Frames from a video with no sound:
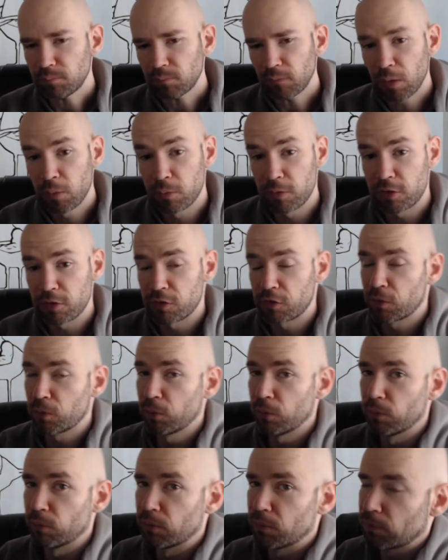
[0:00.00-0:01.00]
which is
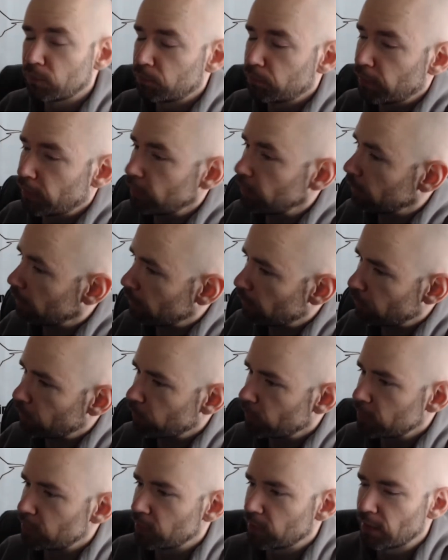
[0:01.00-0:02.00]
cool. But you know,
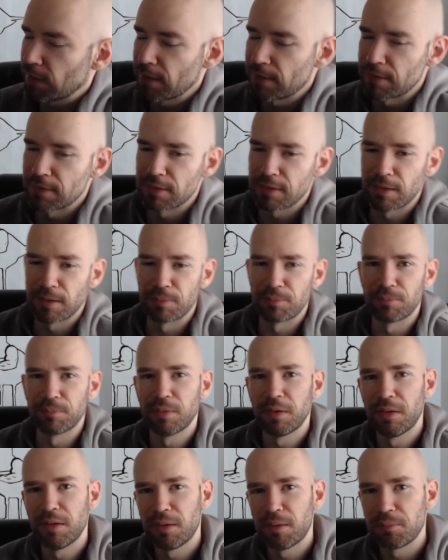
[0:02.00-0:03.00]
once again, I'm
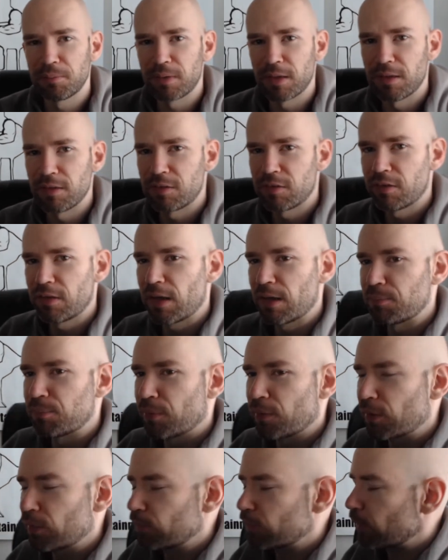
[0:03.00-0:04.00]
getting to that
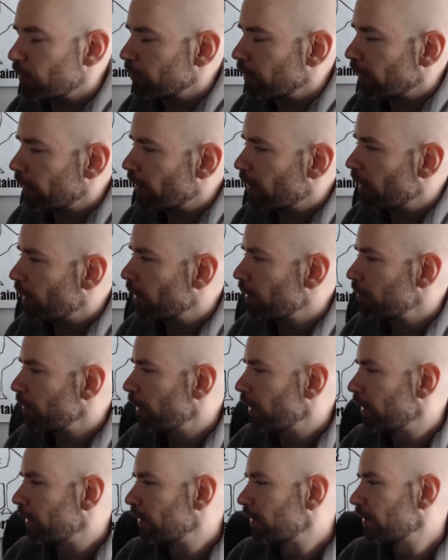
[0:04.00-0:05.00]
part where I'm like,
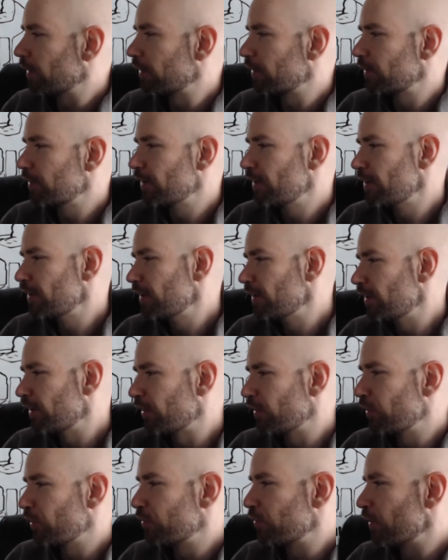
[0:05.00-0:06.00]
man, I
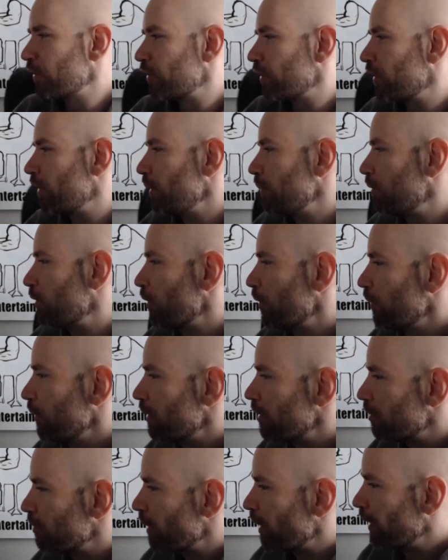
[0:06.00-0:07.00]
don't know if I should keep doing
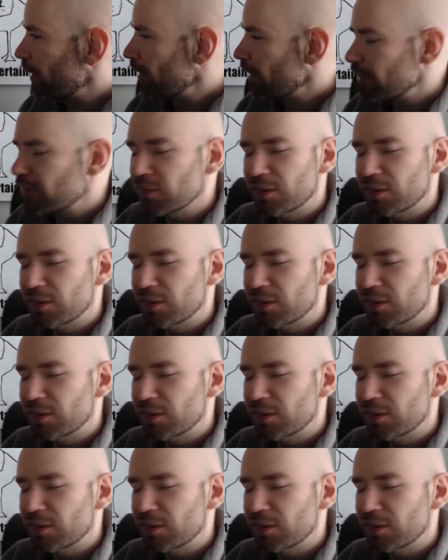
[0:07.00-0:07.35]
this, man. It's like